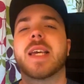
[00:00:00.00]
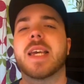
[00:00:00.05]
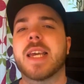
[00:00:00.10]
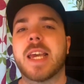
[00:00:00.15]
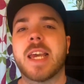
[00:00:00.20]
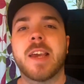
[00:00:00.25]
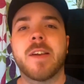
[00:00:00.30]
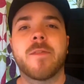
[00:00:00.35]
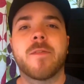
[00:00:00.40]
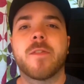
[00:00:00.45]

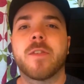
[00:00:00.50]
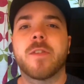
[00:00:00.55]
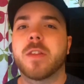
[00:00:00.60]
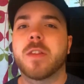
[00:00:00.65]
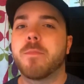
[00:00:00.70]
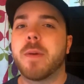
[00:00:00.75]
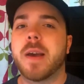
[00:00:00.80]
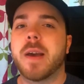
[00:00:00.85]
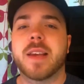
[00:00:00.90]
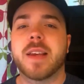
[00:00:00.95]
if the
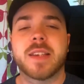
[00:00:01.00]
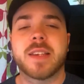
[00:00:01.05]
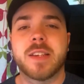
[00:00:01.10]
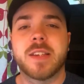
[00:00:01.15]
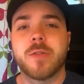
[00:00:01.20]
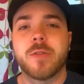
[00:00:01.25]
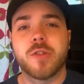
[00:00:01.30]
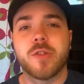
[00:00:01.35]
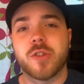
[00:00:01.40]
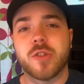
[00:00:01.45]
bet
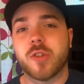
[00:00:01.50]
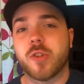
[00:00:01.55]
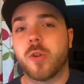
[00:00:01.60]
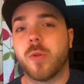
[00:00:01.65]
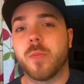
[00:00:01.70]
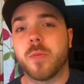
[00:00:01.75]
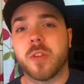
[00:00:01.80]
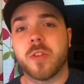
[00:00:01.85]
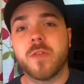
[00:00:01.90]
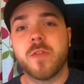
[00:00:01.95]
still doesn't come
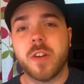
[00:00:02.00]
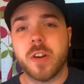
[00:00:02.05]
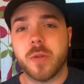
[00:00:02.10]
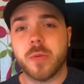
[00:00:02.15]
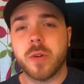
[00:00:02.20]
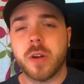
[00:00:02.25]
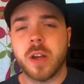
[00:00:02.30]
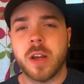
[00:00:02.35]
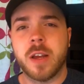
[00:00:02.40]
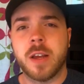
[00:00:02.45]
through,
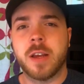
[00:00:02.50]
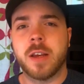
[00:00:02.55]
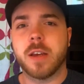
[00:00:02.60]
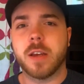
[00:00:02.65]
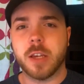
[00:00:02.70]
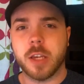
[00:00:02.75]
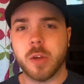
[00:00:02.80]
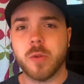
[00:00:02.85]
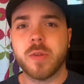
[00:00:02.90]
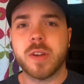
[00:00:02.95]

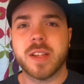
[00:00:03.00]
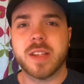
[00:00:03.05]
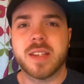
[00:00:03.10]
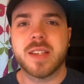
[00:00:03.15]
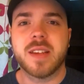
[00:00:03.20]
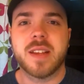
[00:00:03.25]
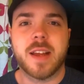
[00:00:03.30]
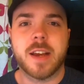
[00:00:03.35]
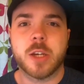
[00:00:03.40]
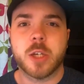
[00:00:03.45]
you can
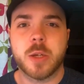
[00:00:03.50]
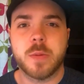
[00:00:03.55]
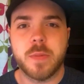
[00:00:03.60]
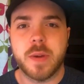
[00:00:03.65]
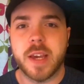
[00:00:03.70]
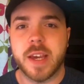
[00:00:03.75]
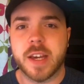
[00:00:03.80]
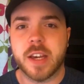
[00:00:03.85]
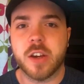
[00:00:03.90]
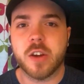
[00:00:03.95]
still actually
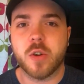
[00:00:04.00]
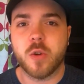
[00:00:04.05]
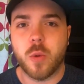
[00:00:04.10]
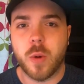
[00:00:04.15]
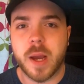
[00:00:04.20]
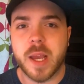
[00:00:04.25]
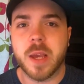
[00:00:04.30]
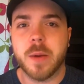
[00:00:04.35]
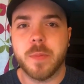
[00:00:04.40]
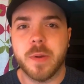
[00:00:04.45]
make
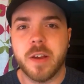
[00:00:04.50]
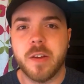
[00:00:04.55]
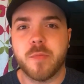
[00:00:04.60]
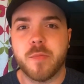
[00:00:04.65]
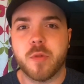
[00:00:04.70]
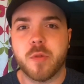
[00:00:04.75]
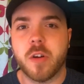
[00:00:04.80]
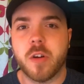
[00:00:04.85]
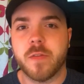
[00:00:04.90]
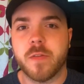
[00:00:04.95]
quite a bit of
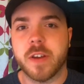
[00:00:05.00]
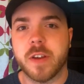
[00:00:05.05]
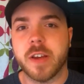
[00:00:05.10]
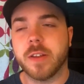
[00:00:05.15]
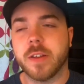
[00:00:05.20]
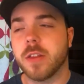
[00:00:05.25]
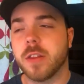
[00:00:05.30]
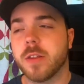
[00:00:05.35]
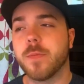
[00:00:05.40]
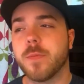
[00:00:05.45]
profit.
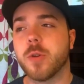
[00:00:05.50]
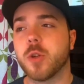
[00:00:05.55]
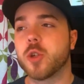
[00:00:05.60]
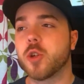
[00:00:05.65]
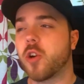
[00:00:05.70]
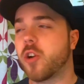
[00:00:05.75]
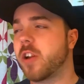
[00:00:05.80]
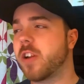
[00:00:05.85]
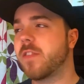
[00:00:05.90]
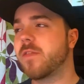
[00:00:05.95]
And the
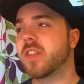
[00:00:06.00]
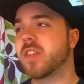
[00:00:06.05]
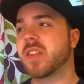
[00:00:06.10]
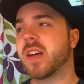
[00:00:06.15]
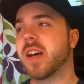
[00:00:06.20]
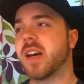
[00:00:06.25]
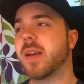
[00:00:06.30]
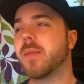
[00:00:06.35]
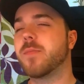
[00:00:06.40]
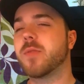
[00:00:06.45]
majority of the
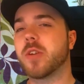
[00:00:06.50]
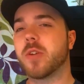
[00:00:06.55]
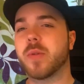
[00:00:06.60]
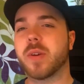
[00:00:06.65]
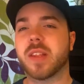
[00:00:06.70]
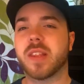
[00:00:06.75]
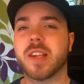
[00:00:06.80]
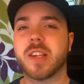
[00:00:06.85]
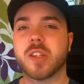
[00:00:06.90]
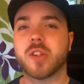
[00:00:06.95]
time doing
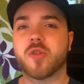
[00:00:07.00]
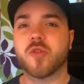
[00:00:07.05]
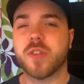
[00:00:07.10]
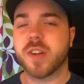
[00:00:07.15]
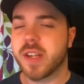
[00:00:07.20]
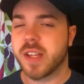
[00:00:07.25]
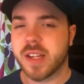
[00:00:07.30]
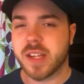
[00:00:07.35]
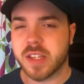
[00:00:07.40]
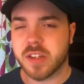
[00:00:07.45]
these
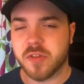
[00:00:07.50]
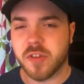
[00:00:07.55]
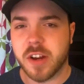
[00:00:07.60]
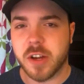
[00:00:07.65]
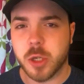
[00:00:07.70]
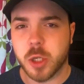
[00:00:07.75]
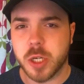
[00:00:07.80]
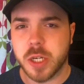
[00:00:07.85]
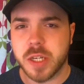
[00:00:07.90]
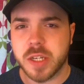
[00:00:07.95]
trading
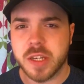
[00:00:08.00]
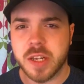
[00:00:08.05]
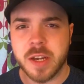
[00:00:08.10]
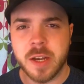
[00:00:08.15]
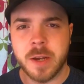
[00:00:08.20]
strategies,